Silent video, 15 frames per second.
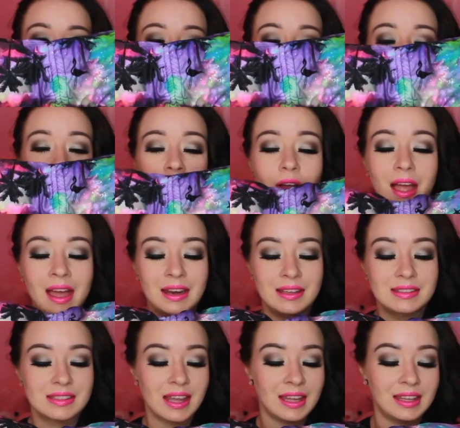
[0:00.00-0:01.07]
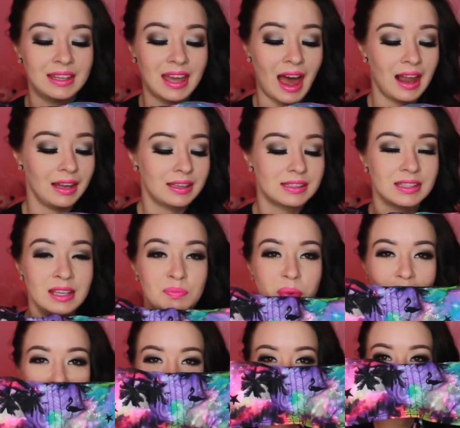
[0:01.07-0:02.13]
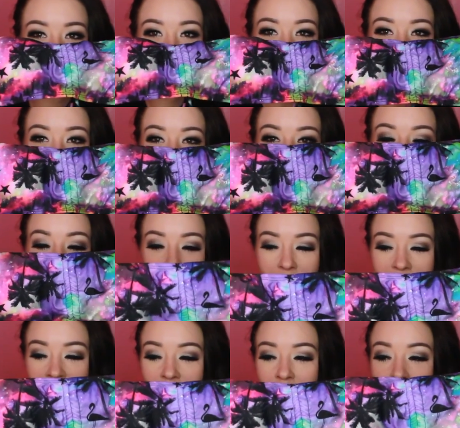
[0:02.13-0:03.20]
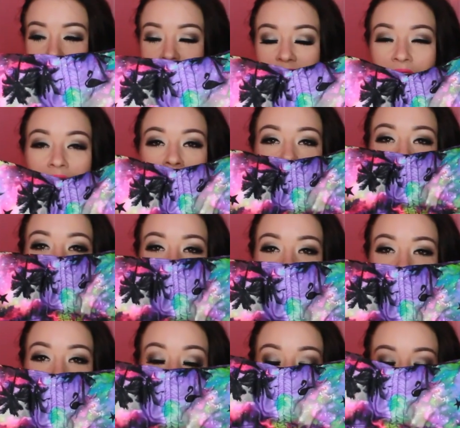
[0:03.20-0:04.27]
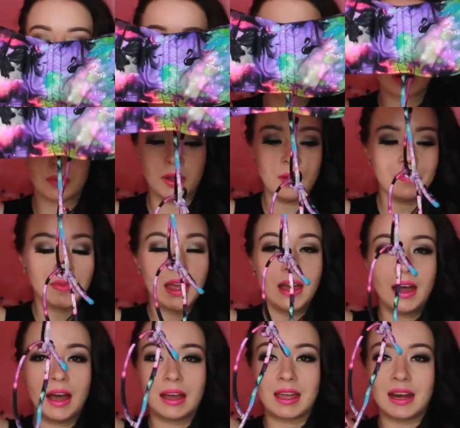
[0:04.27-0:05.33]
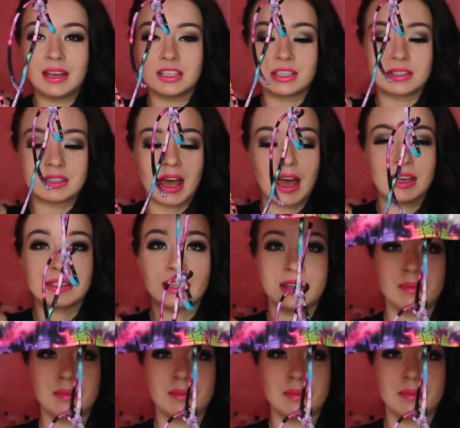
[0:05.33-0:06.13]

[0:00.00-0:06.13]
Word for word: style, and it's like galaxy palm trees with flamingos, and it is adorable. Again, it just ties